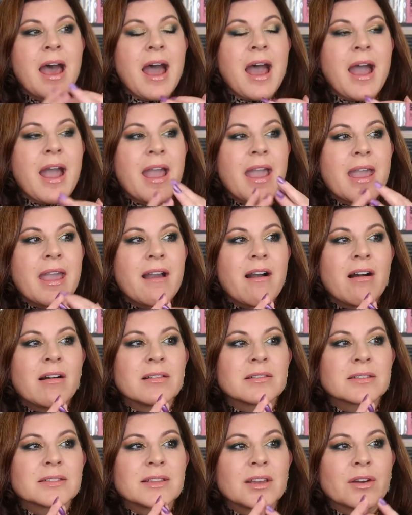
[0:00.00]
I
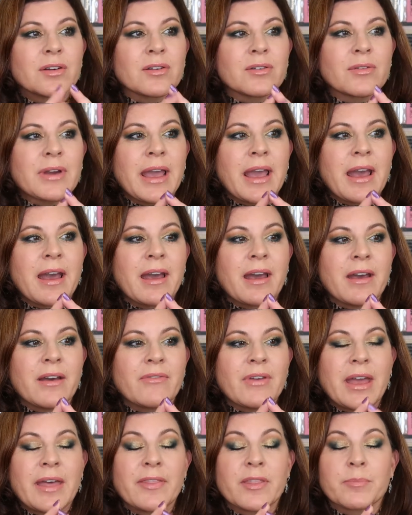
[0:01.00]
also
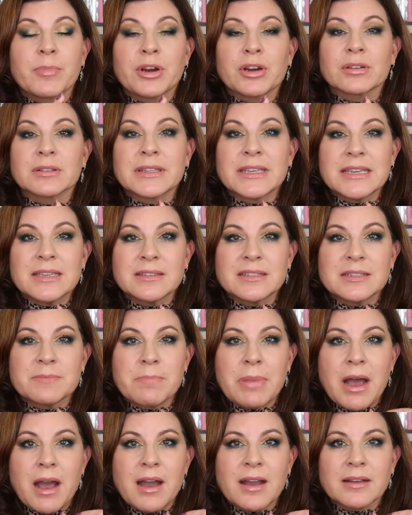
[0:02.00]
have had the Purlisse
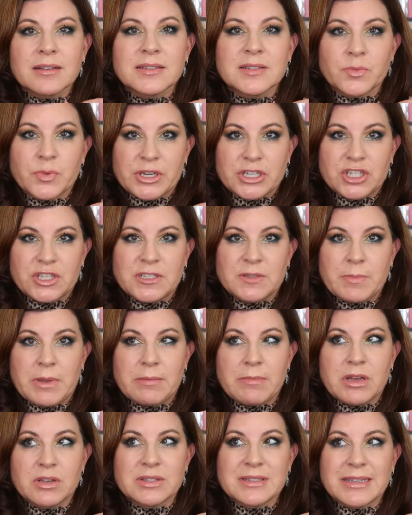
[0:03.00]
box, which has
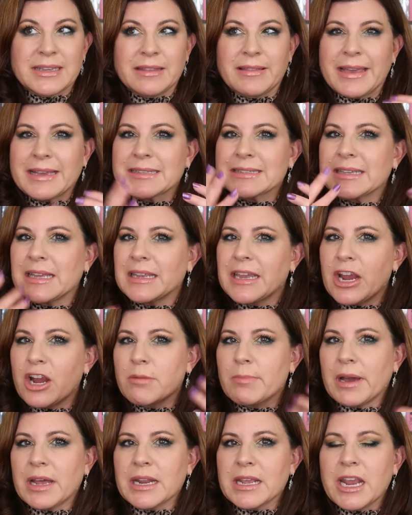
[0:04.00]
been mostly like
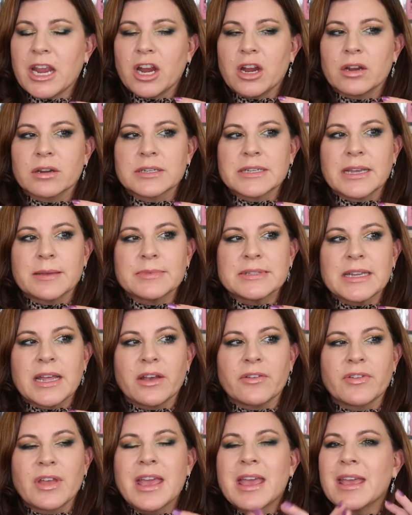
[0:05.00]
skincare, body care type
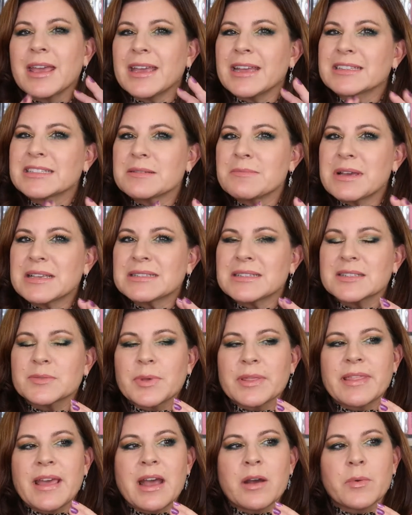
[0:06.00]
stuff. Hits and misses
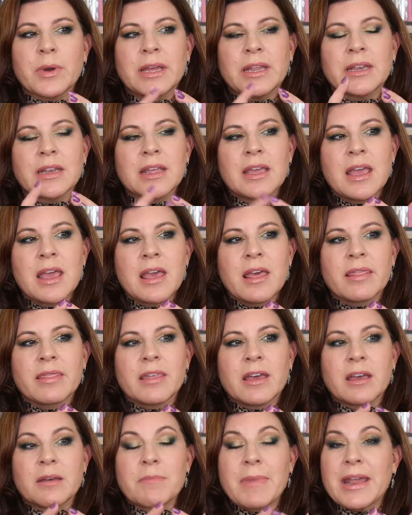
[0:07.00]
with that one.
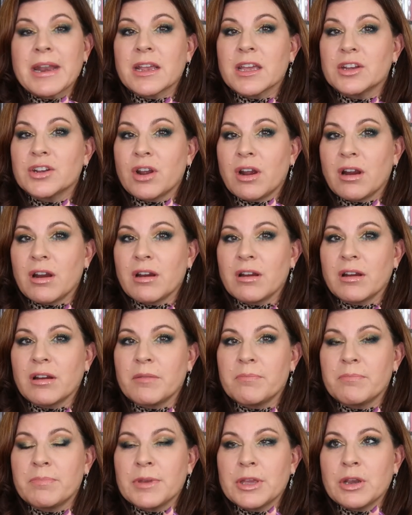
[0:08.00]
The Manna
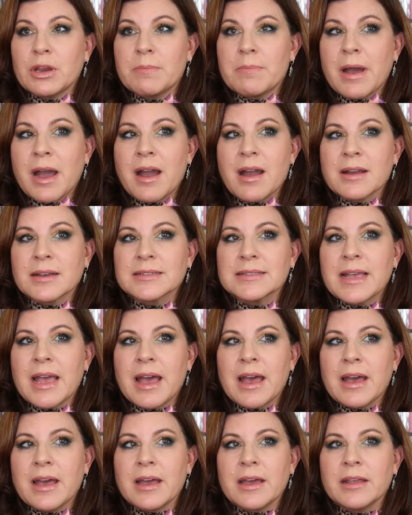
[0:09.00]
Kadar beauty box
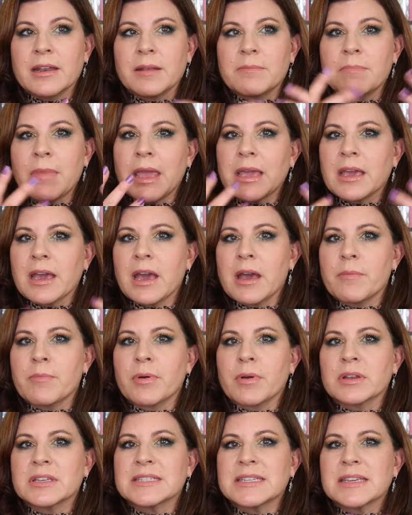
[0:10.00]
had makeup.
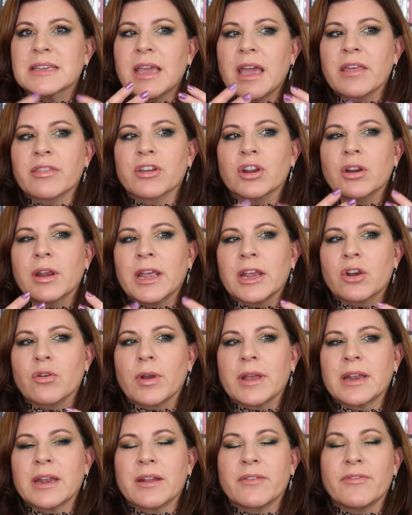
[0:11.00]
Together, it
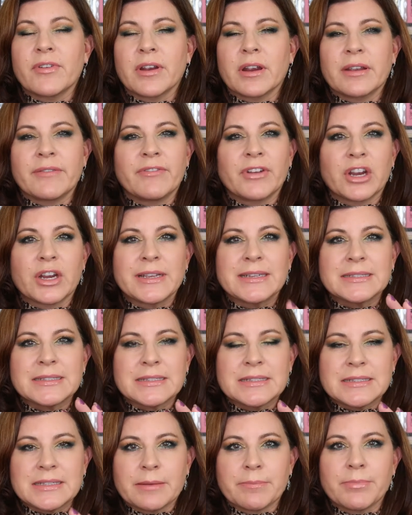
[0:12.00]
created a very, very
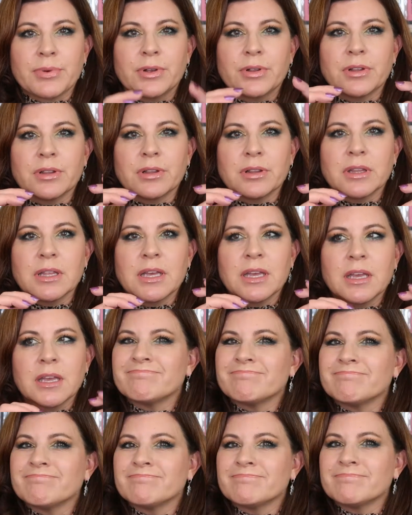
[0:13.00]
simple,
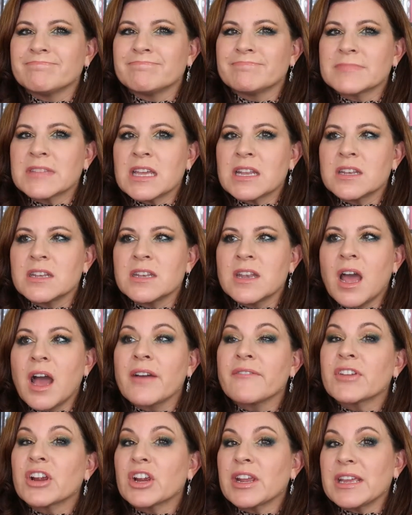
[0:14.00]
mm,
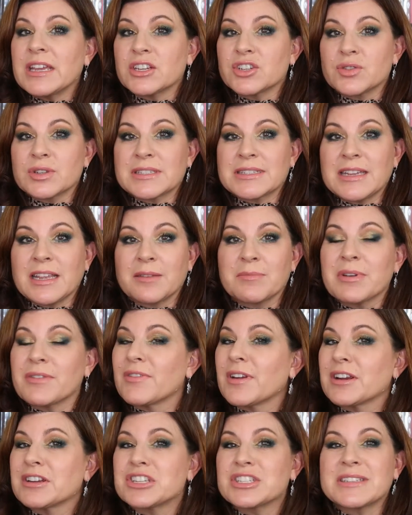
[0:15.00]
not very interesting, but
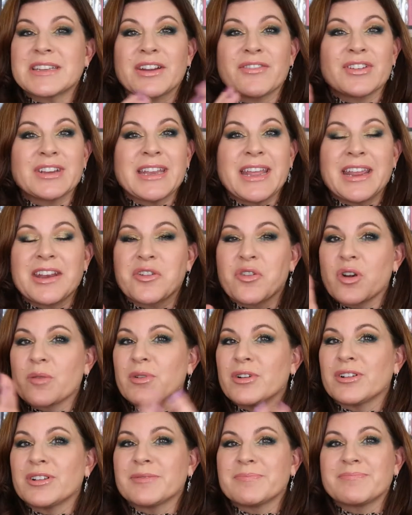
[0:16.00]
very just everyday,
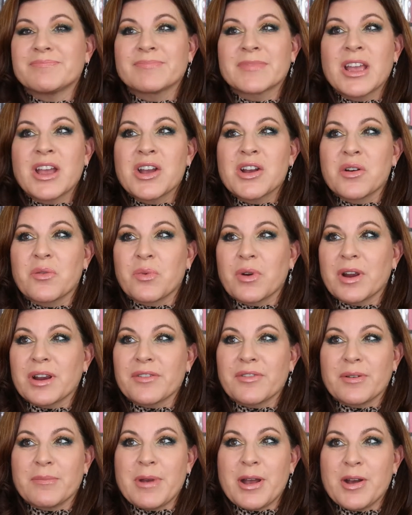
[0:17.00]
normal, work
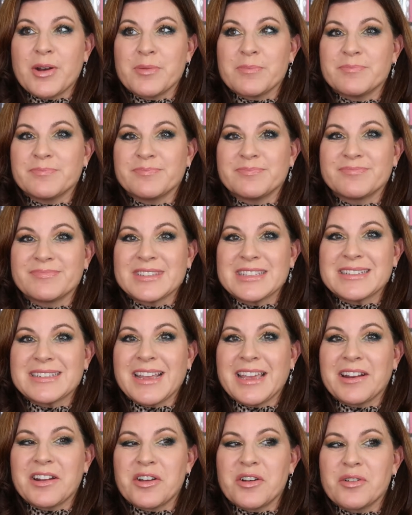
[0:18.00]
from home,
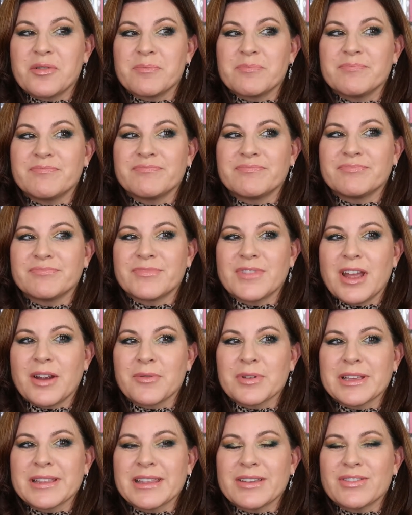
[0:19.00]
stay at home, not
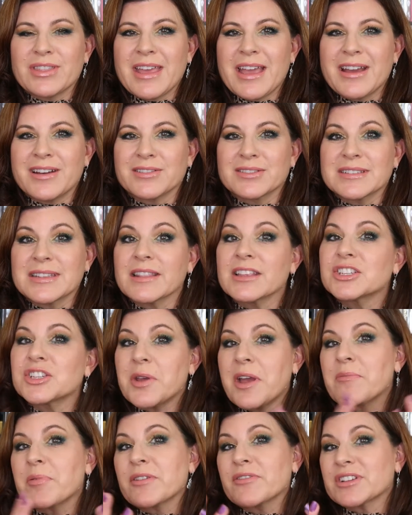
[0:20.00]
really leaving the house, unless
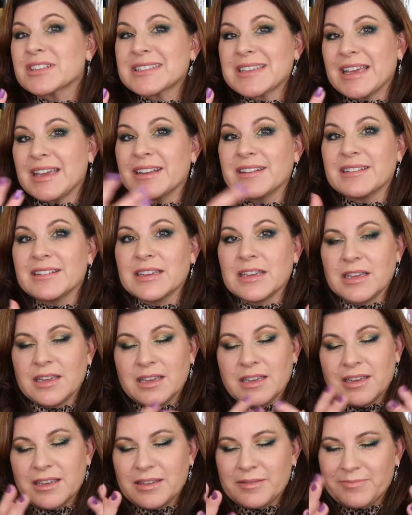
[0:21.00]
you have perfect skin
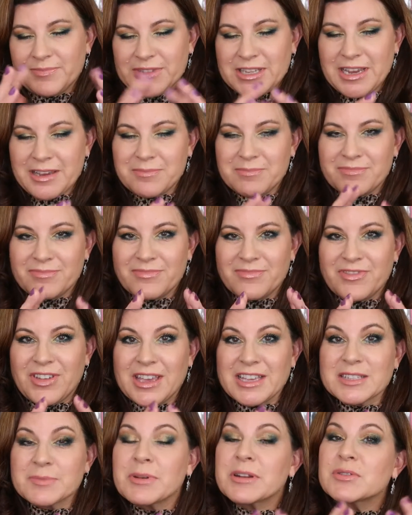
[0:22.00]
type
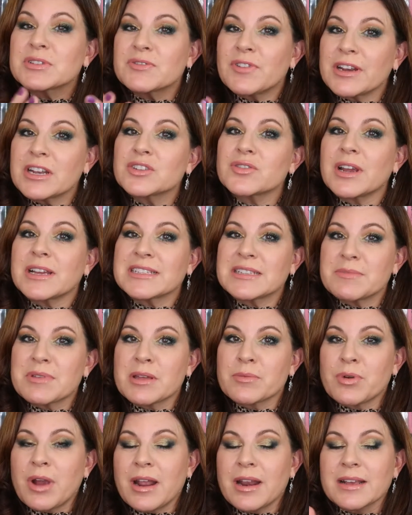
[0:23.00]
face. But it was fun to try some of
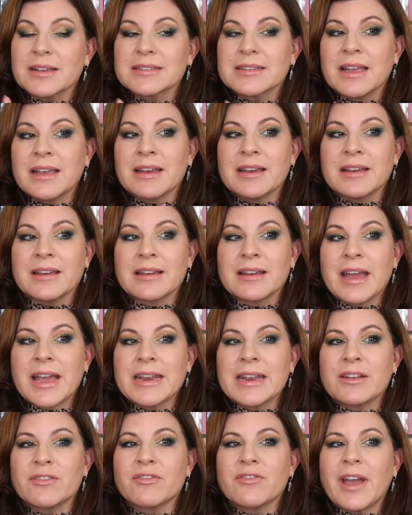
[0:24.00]
the products. Uh, I
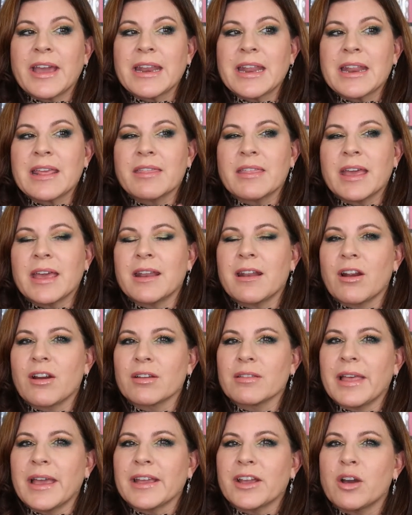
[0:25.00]
didn't find any that
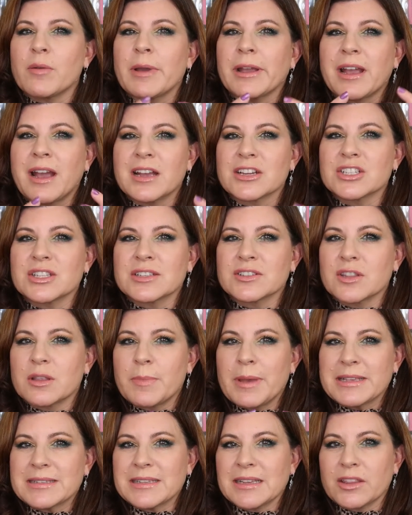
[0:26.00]
are like, oh my gosh, these are the
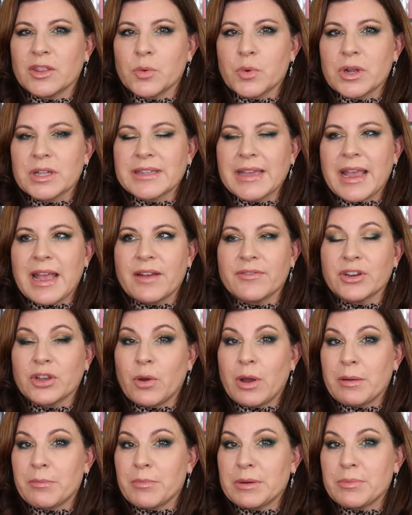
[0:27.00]
best thing in the world. I have to
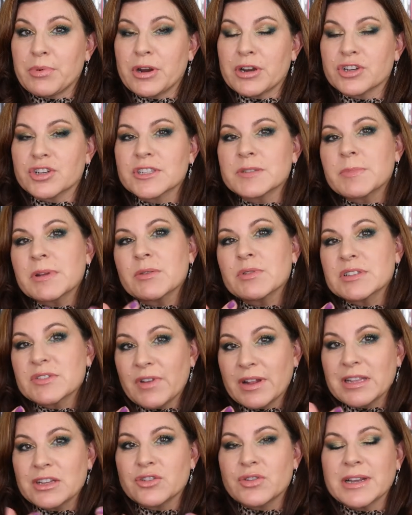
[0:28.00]
go repurchase. But it was
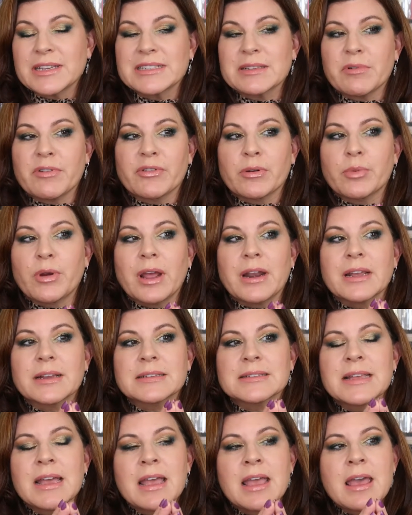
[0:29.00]
fun to try some of her products.